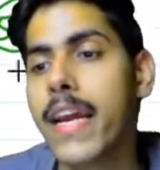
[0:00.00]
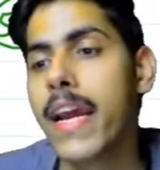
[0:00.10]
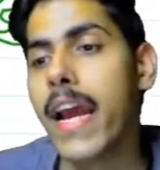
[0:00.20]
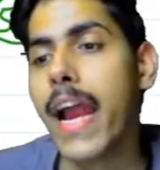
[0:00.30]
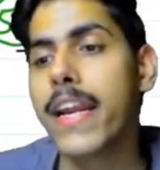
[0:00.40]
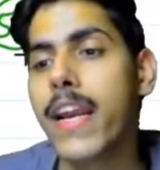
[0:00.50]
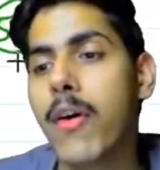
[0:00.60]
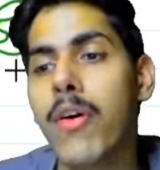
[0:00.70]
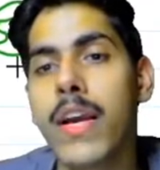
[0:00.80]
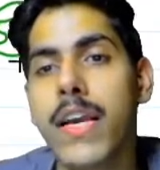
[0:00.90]
And now,
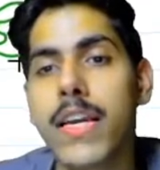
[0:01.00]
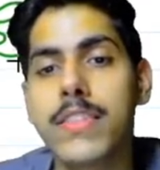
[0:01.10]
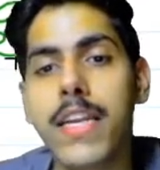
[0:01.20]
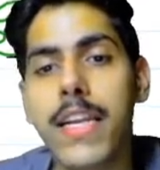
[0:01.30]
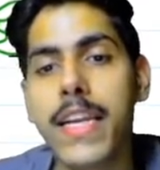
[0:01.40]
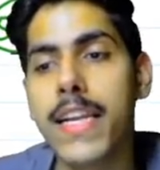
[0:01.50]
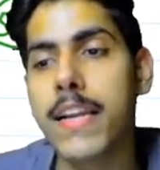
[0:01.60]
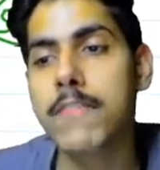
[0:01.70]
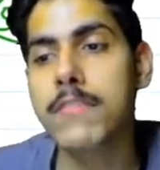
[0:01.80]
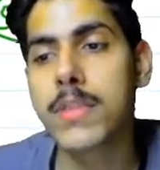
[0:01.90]
is there any
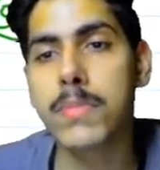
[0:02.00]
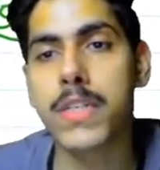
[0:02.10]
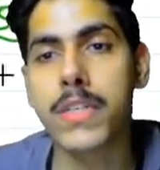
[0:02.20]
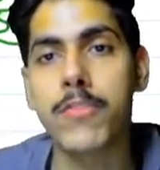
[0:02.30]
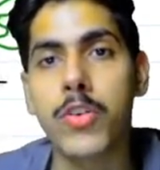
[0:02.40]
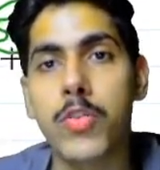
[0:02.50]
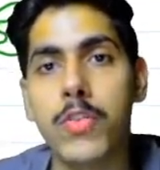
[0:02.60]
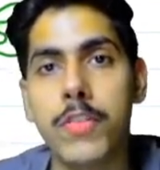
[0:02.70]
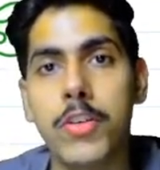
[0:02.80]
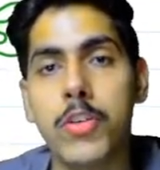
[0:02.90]
left subtree for node 52?